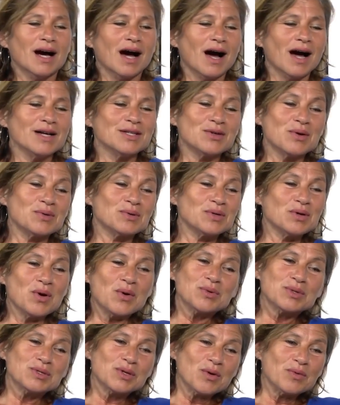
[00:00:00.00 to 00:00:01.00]
I don't
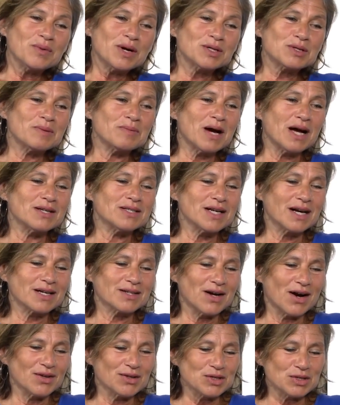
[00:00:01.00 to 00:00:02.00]
know so much about
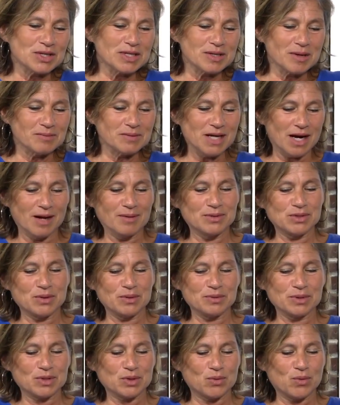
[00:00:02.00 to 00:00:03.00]
technology sometimes,
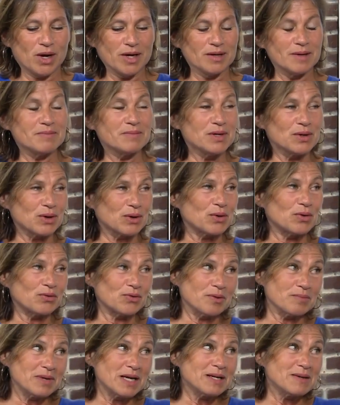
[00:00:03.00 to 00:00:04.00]
so it was quite a miracle
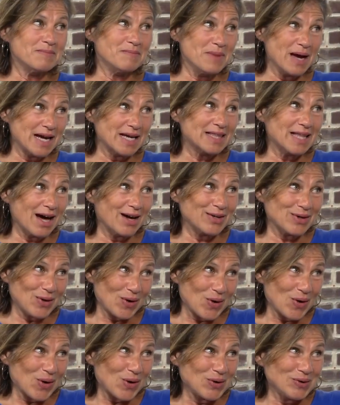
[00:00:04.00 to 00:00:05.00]
for me to make that
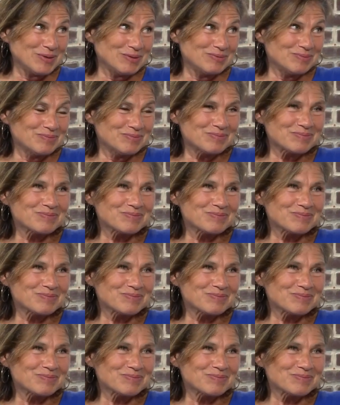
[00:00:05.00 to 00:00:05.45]
call.